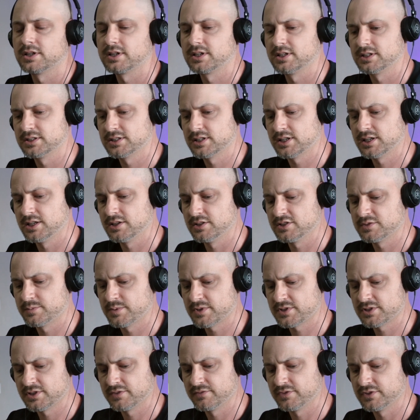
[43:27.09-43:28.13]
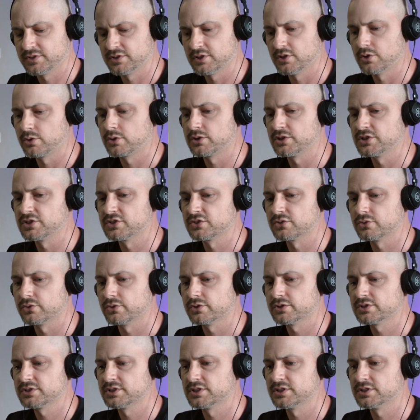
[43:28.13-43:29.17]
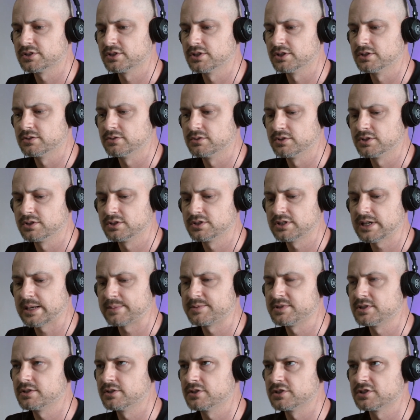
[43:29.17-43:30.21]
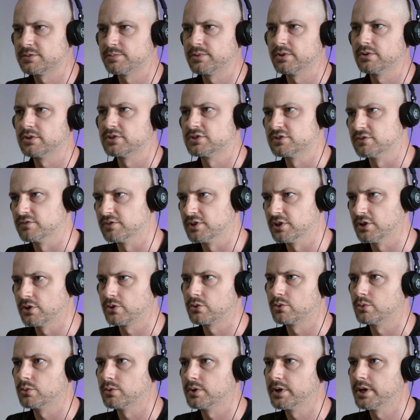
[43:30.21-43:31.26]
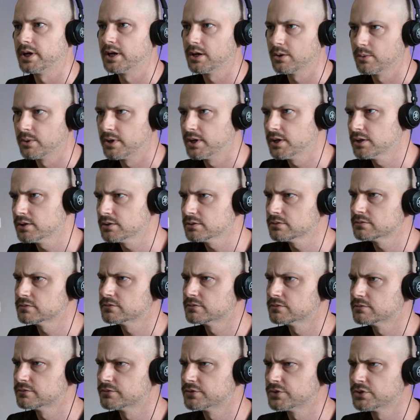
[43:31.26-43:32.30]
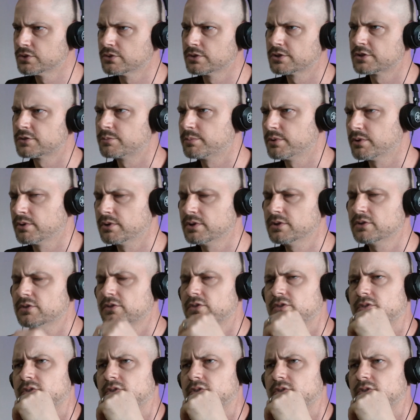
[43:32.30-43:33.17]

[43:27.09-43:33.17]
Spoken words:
Like it especially if it's locally sourced, it taps into the spirits of the local area for your experience.